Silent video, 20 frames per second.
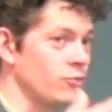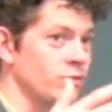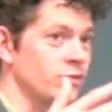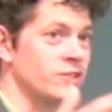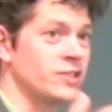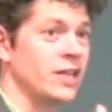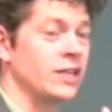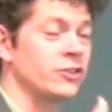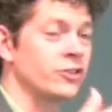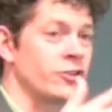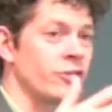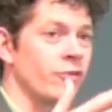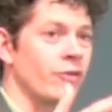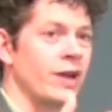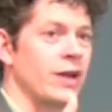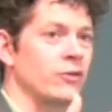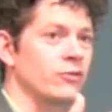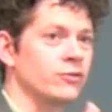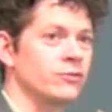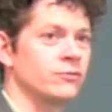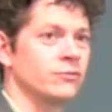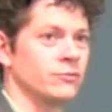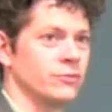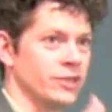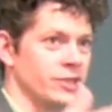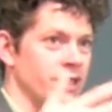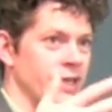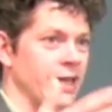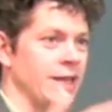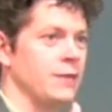centered around
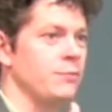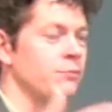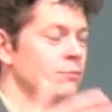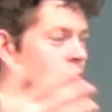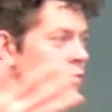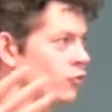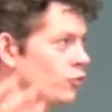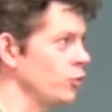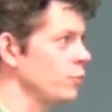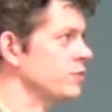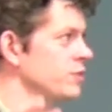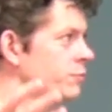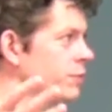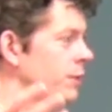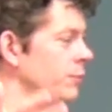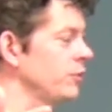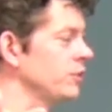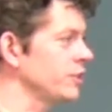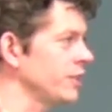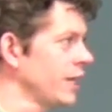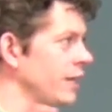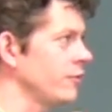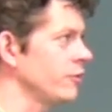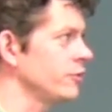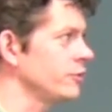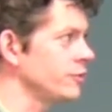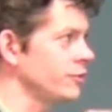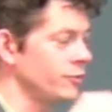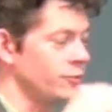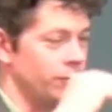getting groups of people
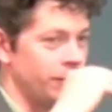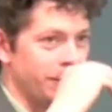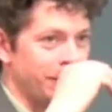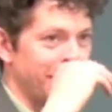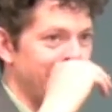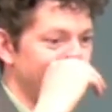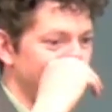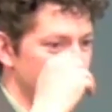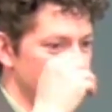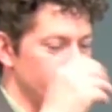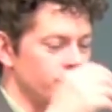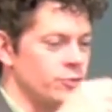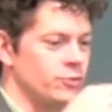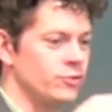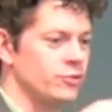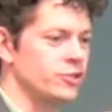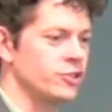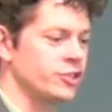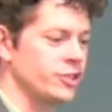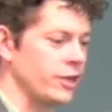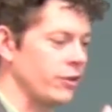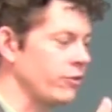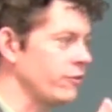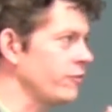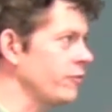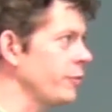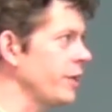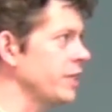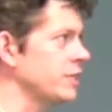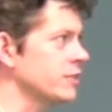together to share
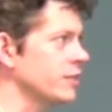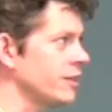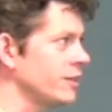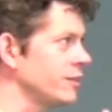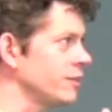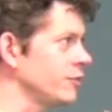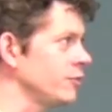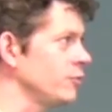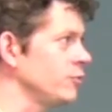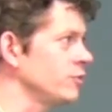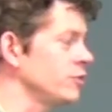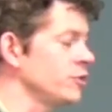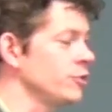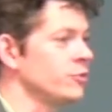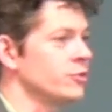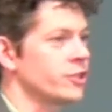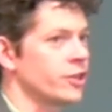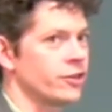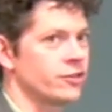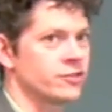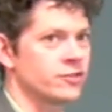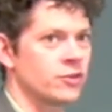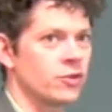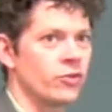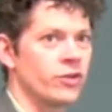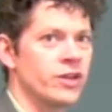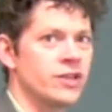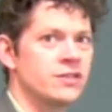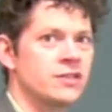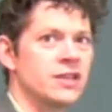information and to share
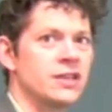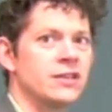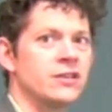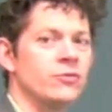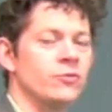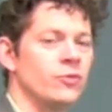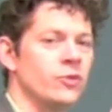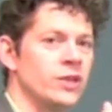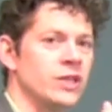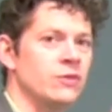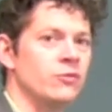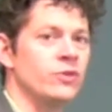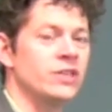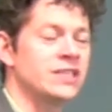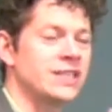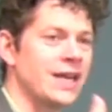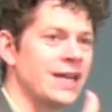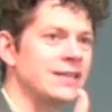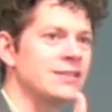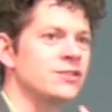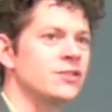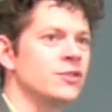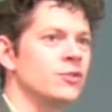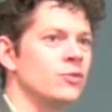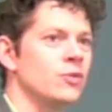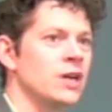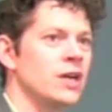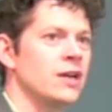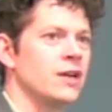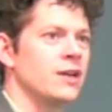stories, and we tend
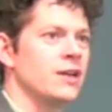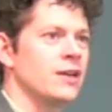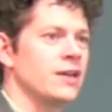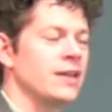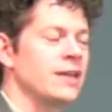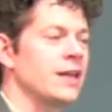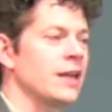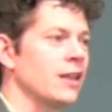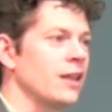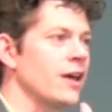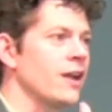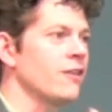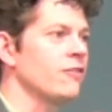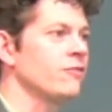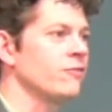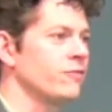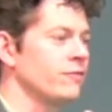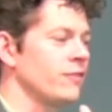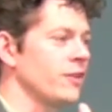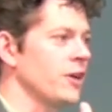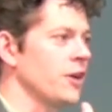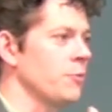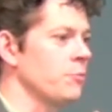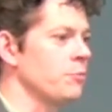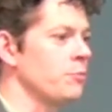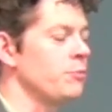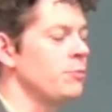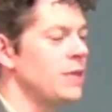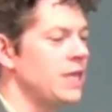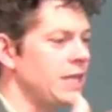to get a lot
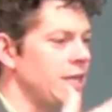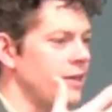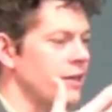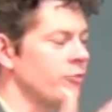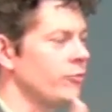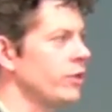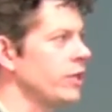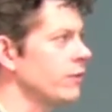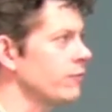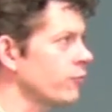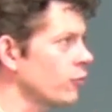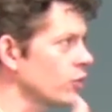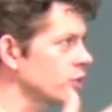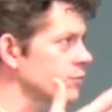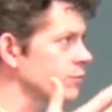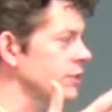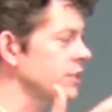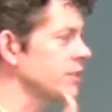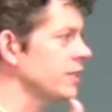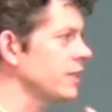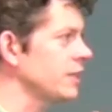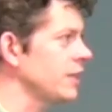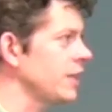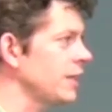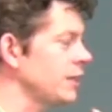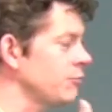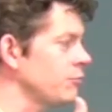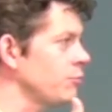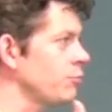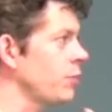of meaning and reinforcement
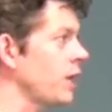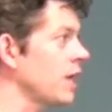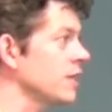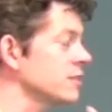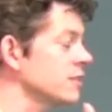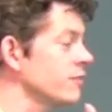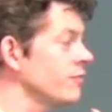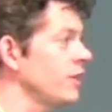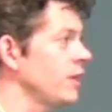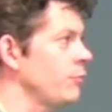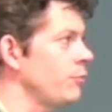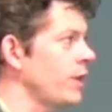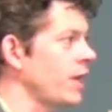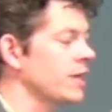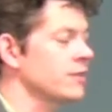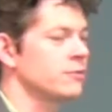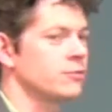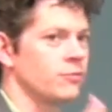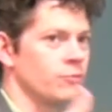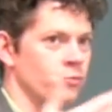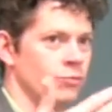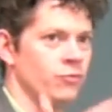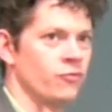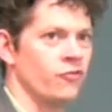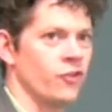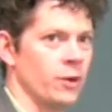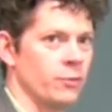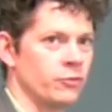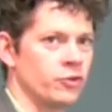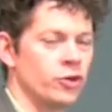and positive impact
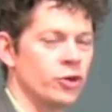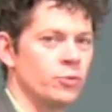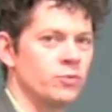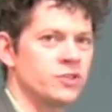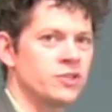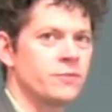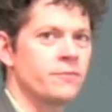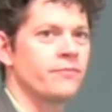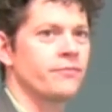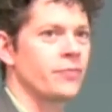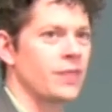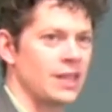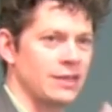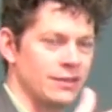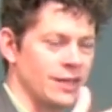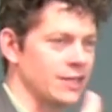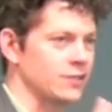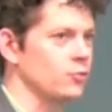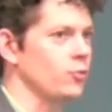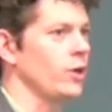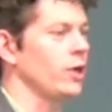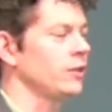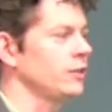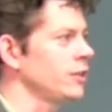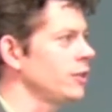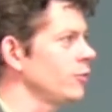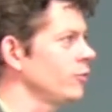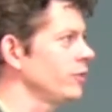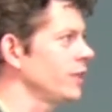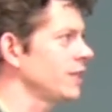from groups. That's well
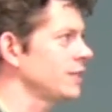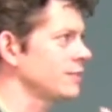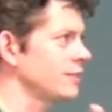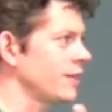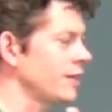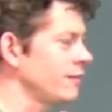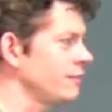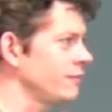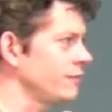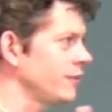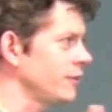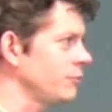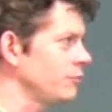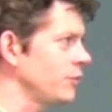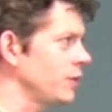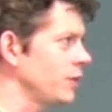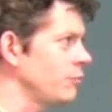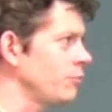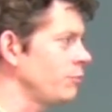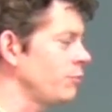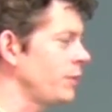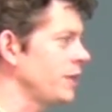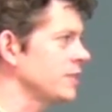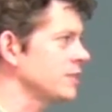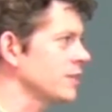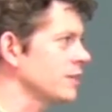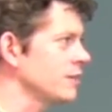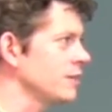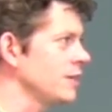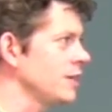known. That's kind of a
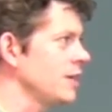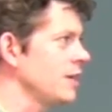basic